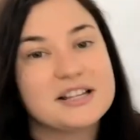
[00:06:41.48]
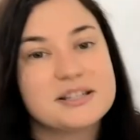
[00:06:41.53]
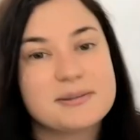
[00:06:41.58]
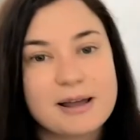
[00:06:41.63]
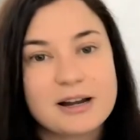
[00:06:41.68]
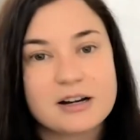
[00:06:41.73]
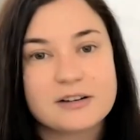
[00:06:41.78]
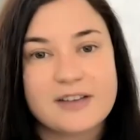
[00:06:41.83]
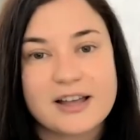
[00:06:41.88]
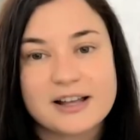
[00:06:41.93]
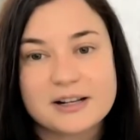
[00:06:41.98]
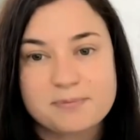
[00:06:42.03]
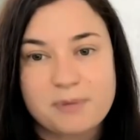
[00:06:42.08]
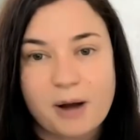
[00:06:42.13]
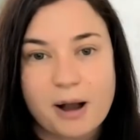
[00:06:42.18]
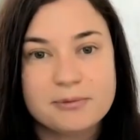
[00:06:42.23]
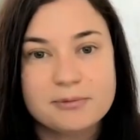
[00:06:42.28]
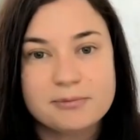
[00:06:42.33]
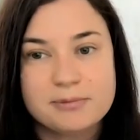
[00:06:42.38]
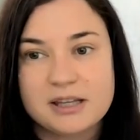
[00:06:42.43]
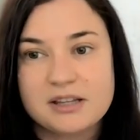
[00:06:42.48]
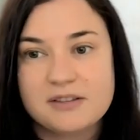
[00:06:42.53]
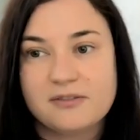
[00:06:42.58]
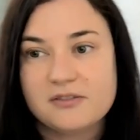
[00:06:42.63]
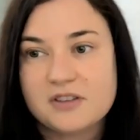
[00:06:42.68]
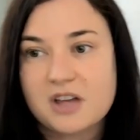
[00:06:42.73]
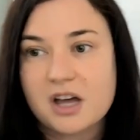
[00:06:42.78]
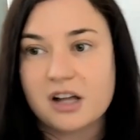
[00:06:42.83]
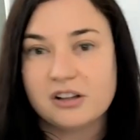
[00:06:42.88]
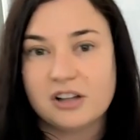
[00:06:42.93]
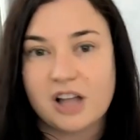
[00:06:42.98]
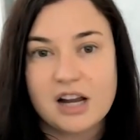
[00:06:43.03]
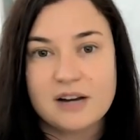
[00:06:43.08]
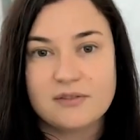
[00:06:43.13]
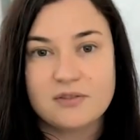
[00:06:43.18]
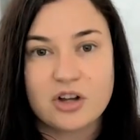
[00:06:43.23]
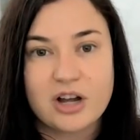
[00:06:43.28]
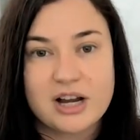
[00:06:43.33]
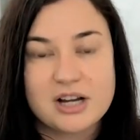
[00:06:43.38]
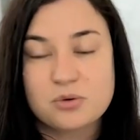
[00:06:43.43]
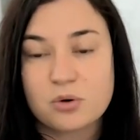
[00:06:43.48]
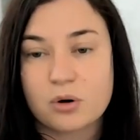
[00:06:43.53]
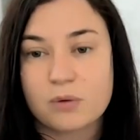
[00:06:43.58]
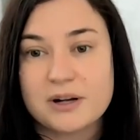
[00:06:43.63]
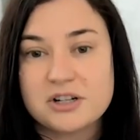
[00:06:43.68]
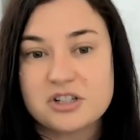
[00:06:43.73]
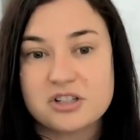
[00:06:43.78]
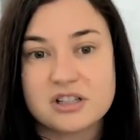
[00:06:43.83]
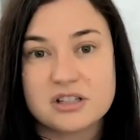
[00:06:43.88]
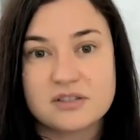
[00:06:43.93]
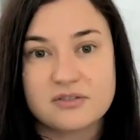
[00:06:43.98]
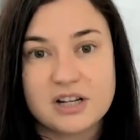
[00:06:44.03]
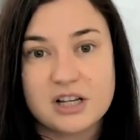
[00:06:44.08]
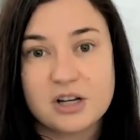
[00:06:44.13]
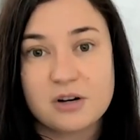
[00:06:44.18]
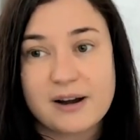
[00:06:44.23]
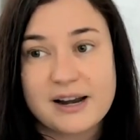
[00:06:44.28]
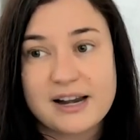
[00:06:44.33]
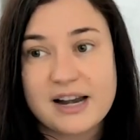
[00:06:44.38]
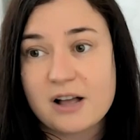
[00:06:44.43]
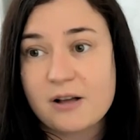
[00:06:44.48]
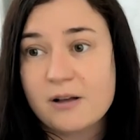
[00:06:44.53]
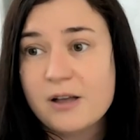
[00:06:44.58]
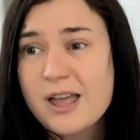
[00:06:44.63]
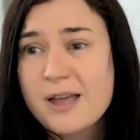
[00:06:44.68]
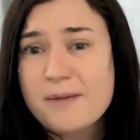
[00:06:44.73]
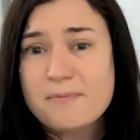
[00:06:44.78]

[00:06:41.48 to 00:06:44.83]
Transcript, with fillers: as a matter of fact probably a lot of you guys who are watching this video right now